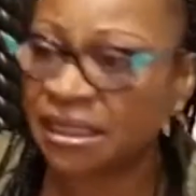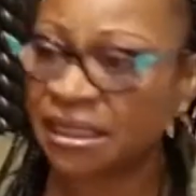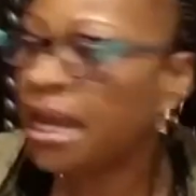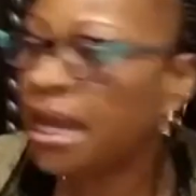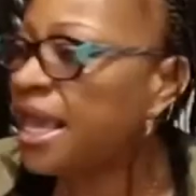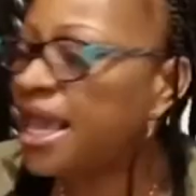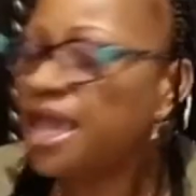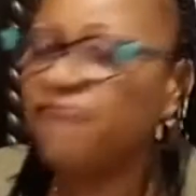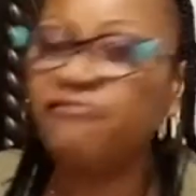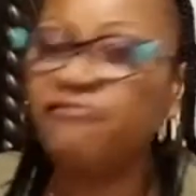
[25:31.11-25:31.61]

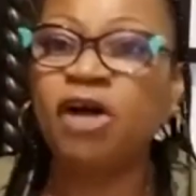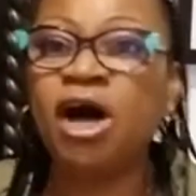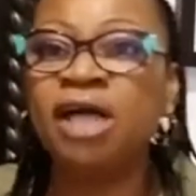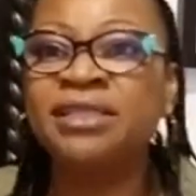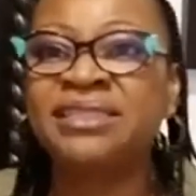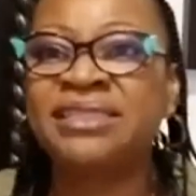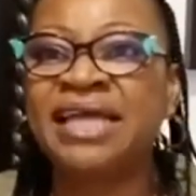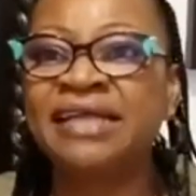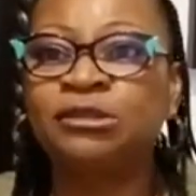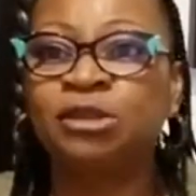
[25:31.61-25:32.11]
if God
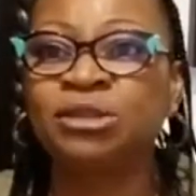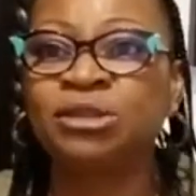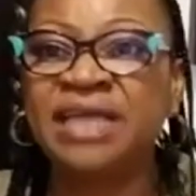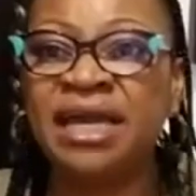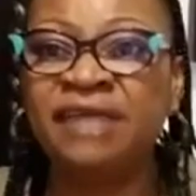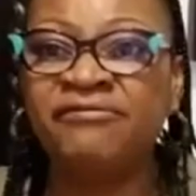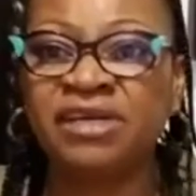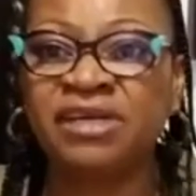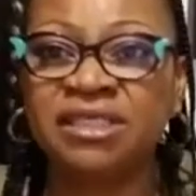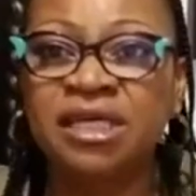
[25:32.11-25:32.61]
said to
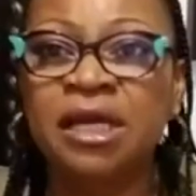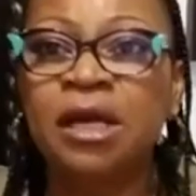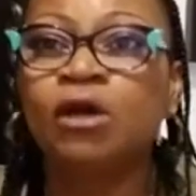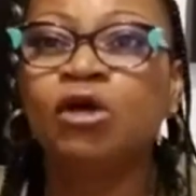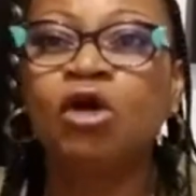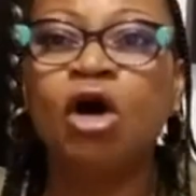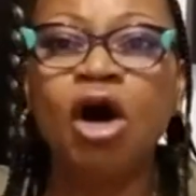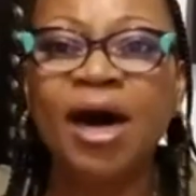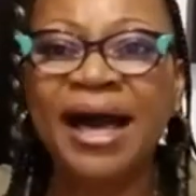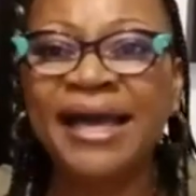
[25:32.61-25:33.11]
David,
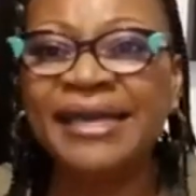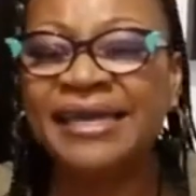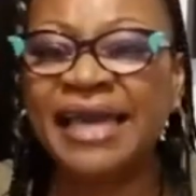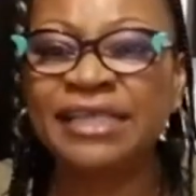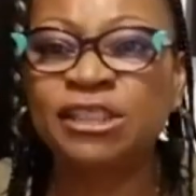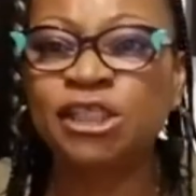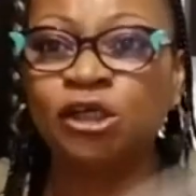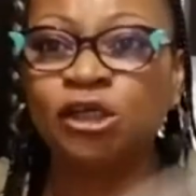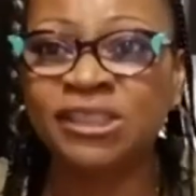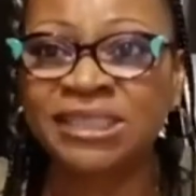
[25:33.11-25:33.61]
go and get
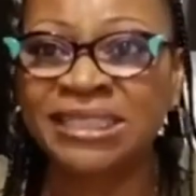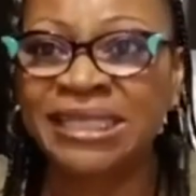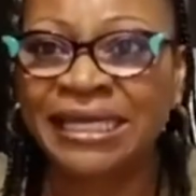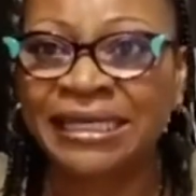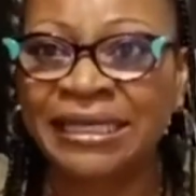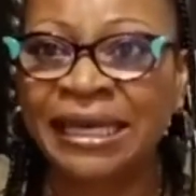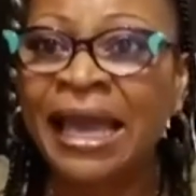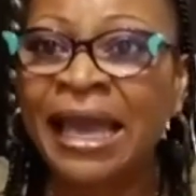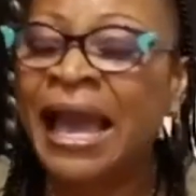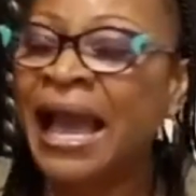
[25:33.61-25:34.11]
your sling
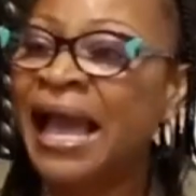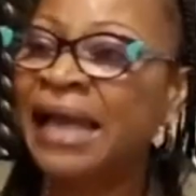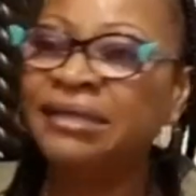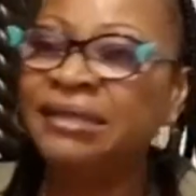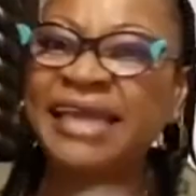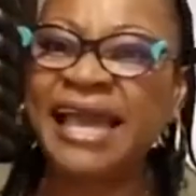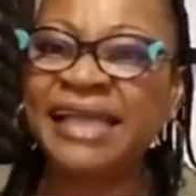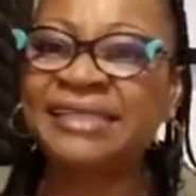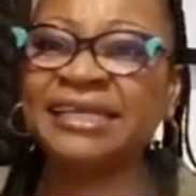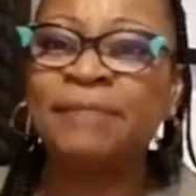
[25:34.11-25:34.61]
and
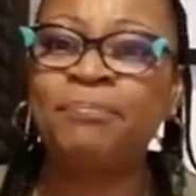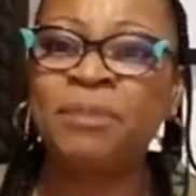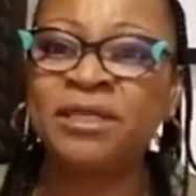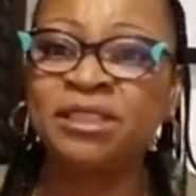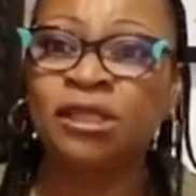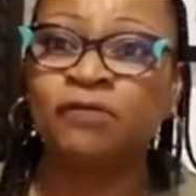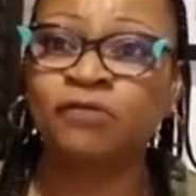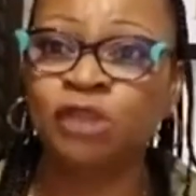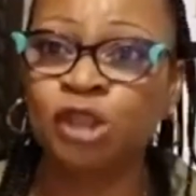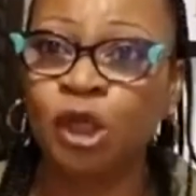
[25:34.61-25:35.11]
get a piece
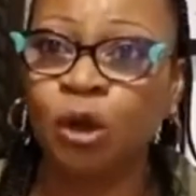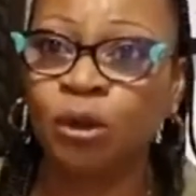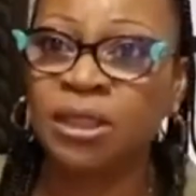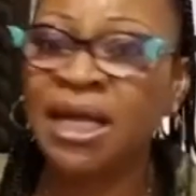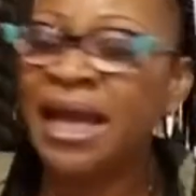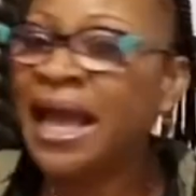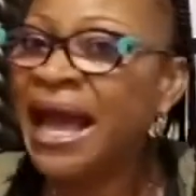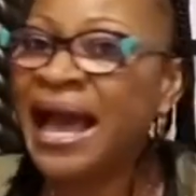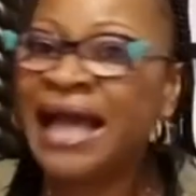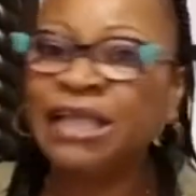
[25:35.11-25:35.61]
of stone
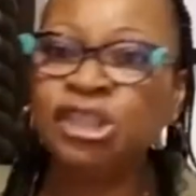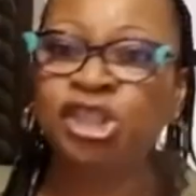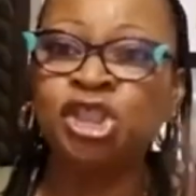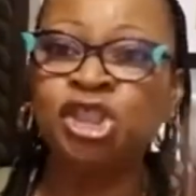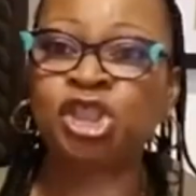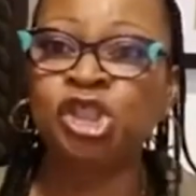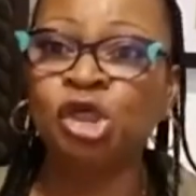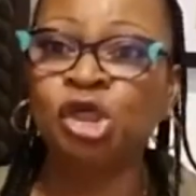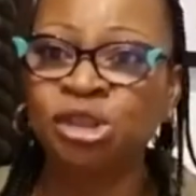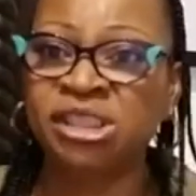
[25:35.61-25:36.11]
and
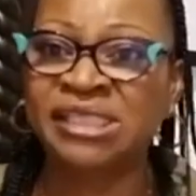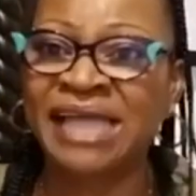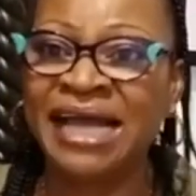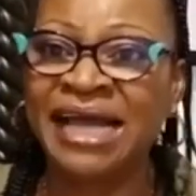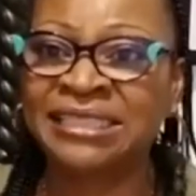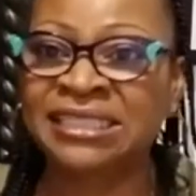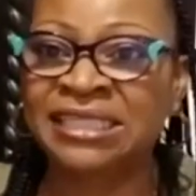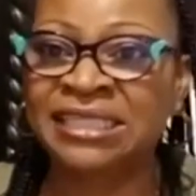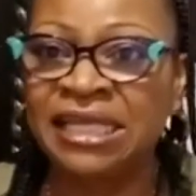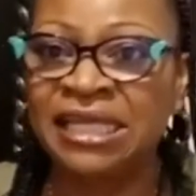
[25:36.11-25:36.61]
shoot that
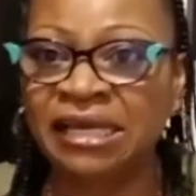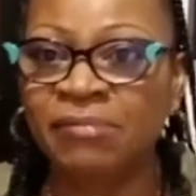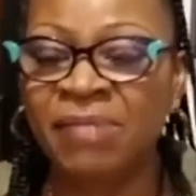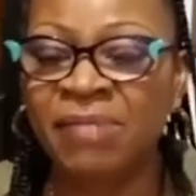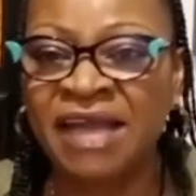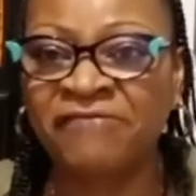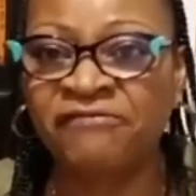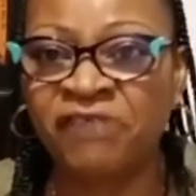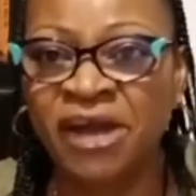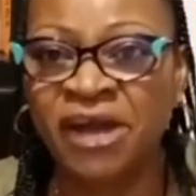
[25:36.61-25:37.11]
sling, my
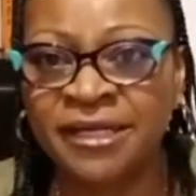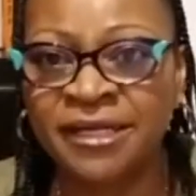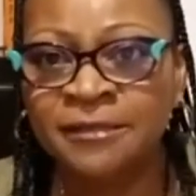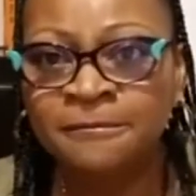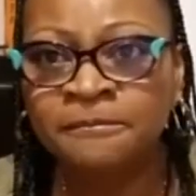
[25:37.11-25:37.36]
friend,